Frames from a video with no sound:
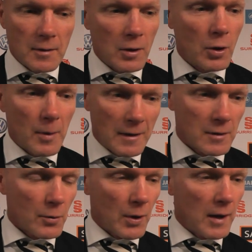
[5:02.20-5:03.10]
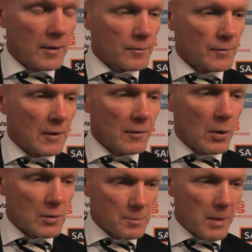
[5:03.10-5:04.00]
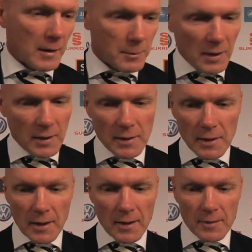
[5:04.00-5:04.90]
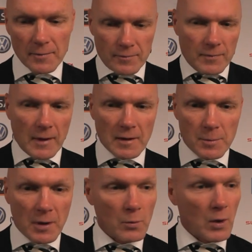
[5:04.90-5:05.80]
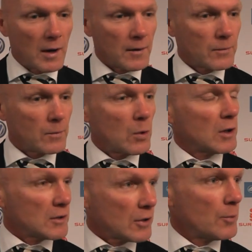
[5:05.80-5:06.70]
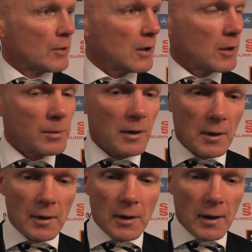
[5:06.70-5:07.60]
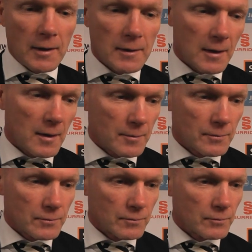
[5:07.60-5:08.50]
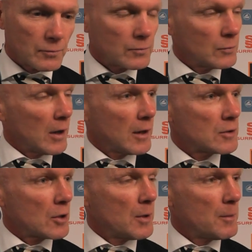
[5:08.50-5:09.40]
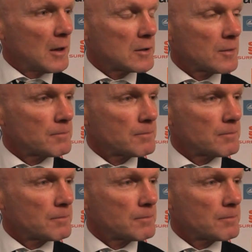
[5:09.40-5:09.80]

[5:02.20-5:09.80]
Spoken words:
home and away. They've always backed me, and it's been why I've wanted to come to the club, and why I enjoy being manager.